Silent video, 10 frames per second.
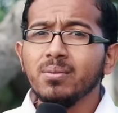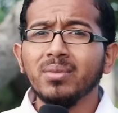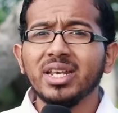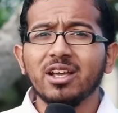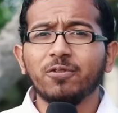
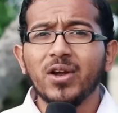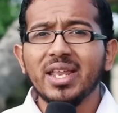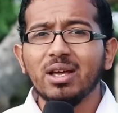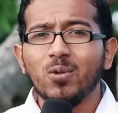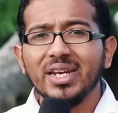My dear
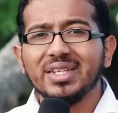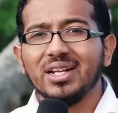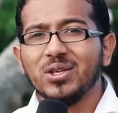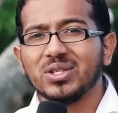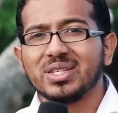friend, I want to
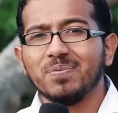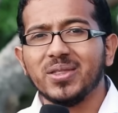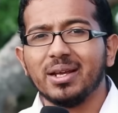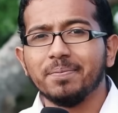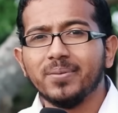tell you
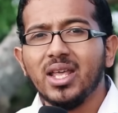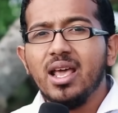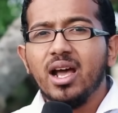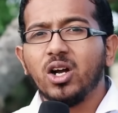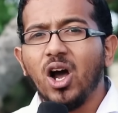something.
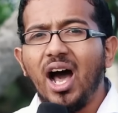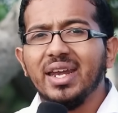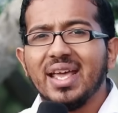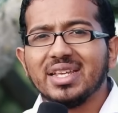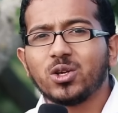
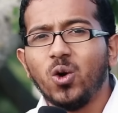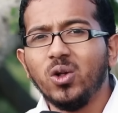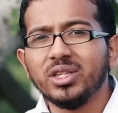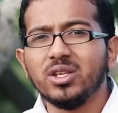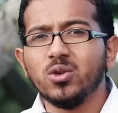God has
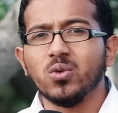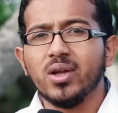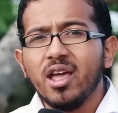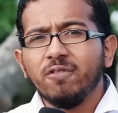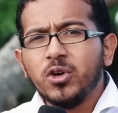called you
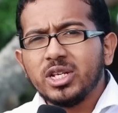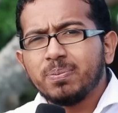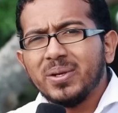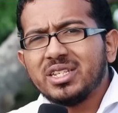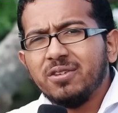for a
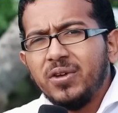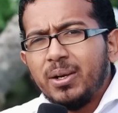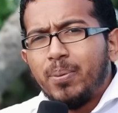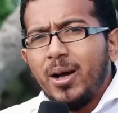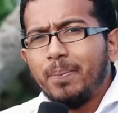
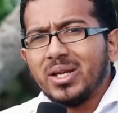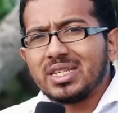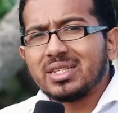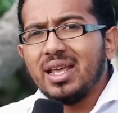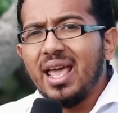specific
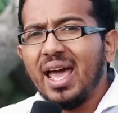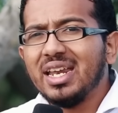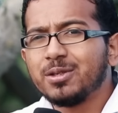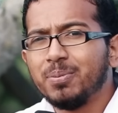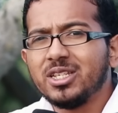purpose and
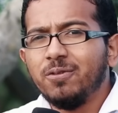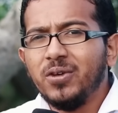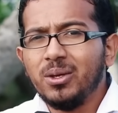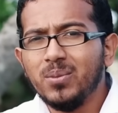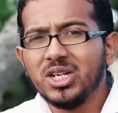a
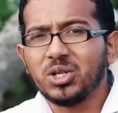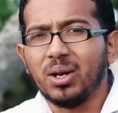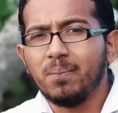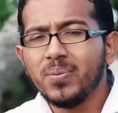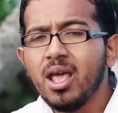specific mission.